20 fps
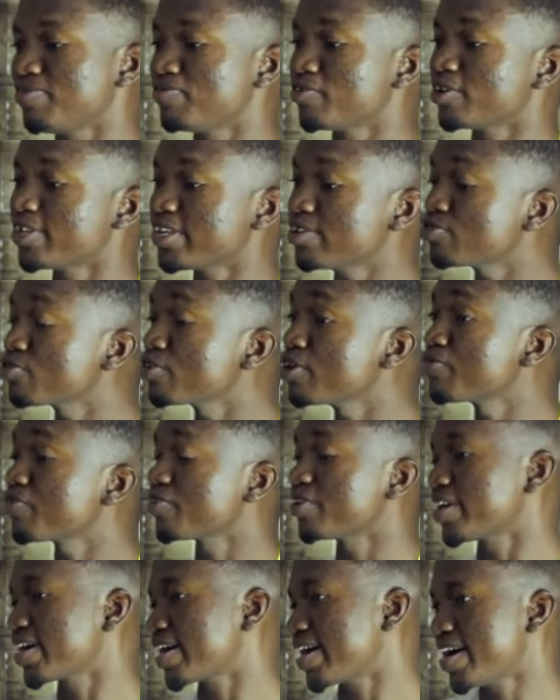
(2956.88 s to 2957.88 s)
If you're just doing
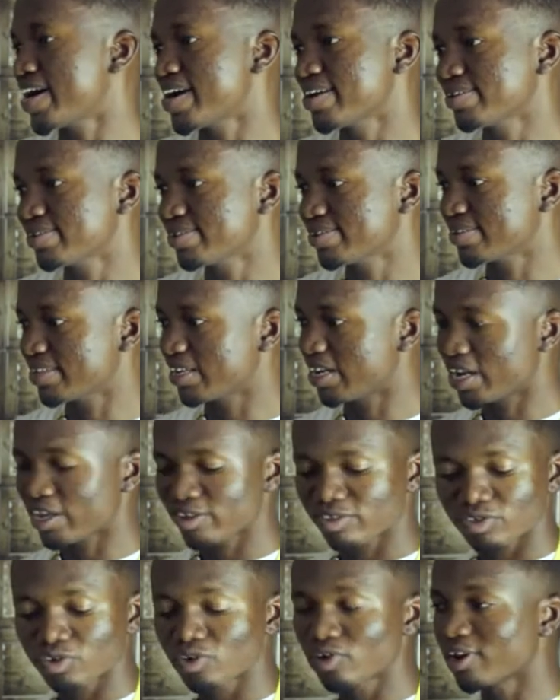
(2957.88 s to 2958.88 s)
for the cash,
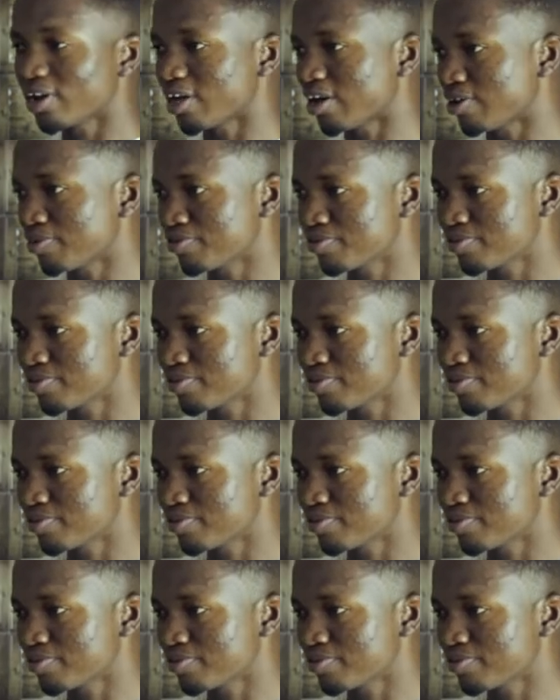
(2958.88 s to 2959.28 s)
there's no love,